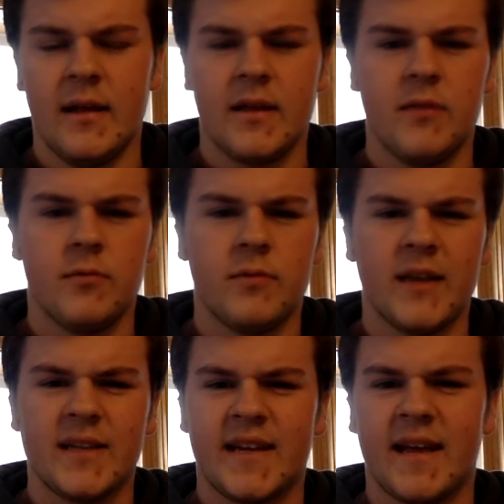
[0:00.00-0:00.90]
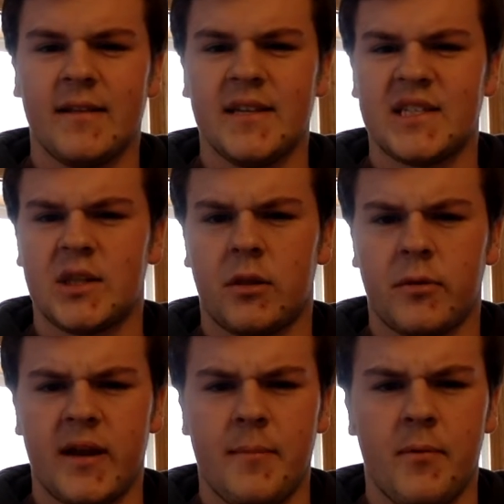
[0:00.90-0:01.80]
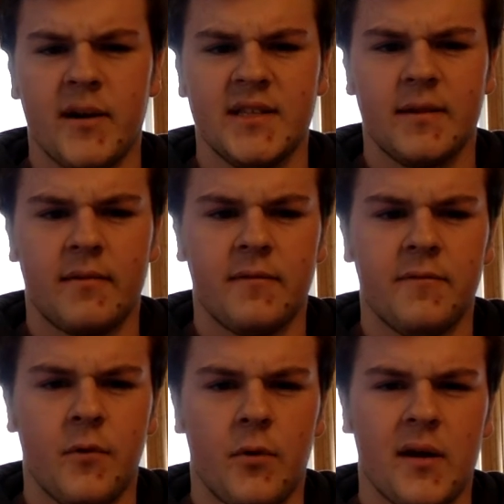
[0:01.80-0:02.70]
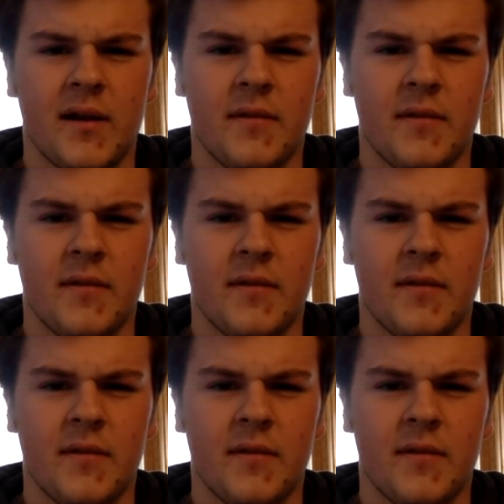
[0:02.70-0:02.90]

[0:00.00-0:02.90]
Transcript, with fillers: You would like to get at least three points of the four.